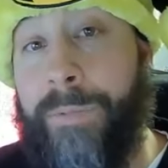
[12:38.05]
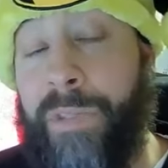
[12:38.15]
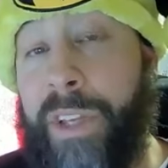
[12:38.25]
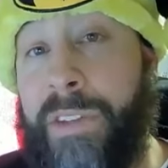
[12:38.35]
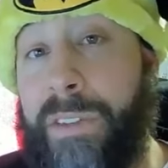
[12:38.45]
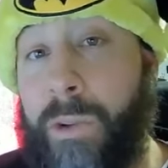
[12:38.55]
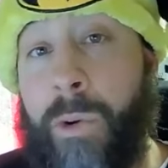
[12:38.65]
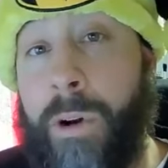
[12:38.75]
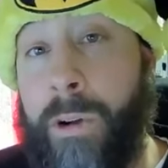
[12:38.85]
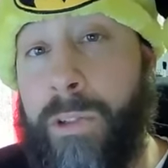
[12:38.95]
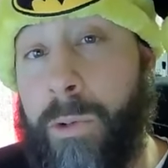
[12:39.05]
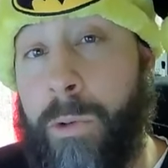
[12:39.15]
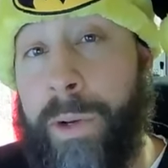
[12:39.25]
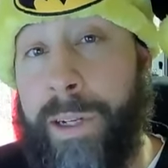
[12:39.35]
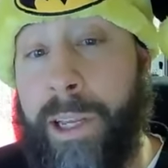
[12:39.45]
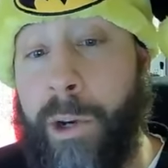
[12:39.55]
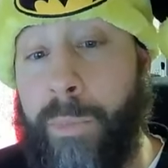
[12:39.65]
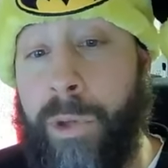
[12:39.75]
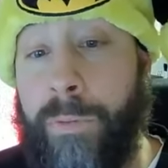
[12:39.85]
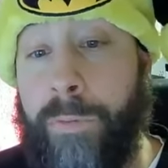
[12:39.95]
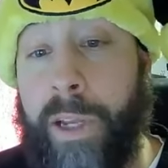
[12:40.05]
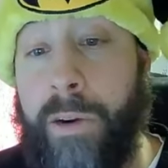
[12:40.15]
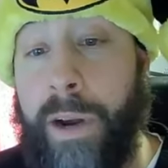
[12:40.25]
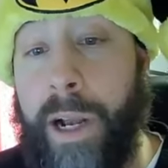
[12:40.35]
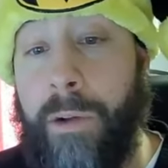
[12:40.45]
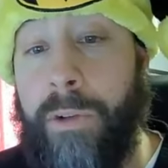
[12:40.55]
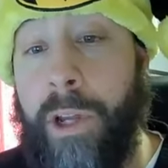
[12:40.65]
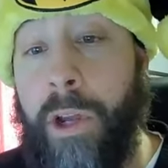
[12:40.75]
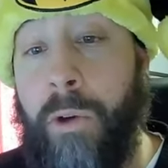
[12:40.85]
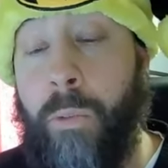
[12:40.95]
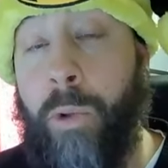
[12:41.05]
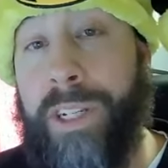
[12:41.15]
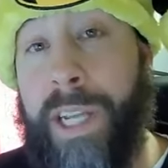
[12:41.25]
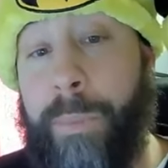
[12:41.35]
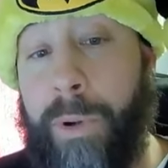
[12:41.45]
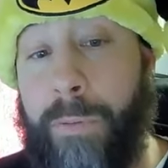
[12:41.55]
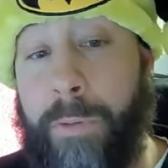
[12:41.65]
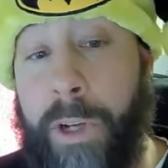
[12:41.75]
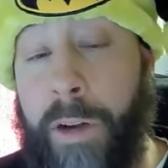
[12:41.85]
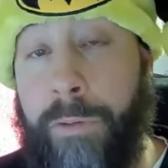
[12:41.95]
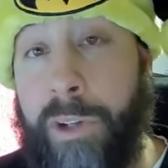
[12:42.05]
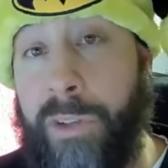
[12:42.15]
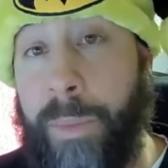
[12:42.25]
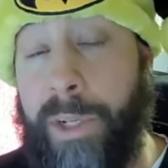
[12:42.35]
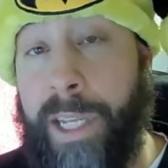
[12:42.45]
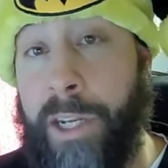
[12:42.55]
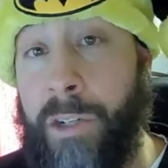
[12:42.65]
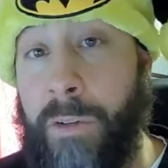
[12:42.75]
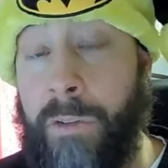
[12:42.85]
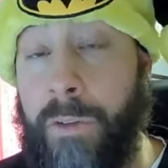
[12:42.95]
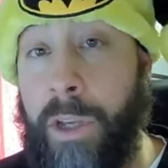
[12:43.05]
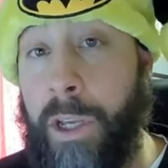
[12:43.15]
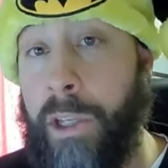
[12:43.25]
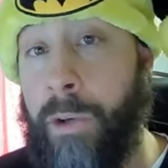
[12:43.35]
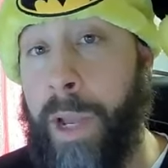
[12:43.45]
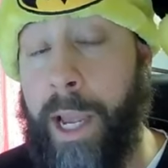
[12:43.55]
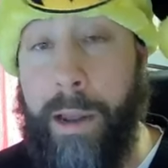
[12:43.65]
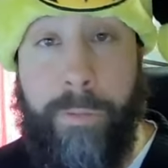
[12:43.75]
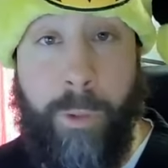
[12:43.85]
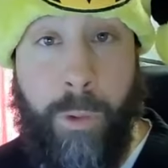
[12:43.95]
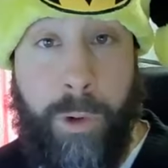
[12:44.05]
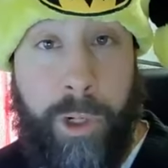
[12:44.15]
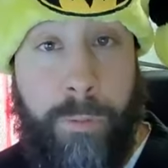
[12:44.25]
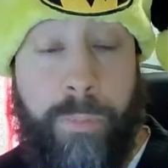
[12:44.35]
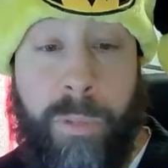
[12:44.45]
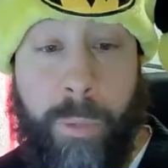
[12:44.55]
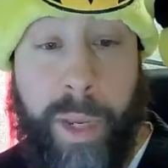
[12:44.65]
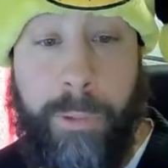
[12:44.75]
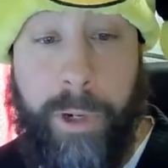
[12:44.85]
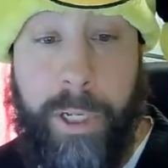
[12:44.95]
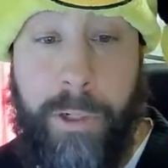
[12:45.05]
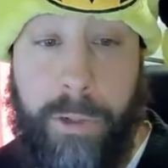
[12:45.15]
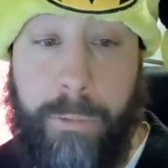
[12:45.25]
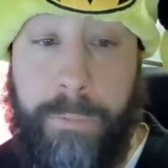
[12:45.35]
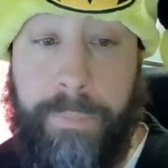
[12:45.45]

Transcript: this is go- also going to help you figure out what type of coverage limitations you have or you, you may run into.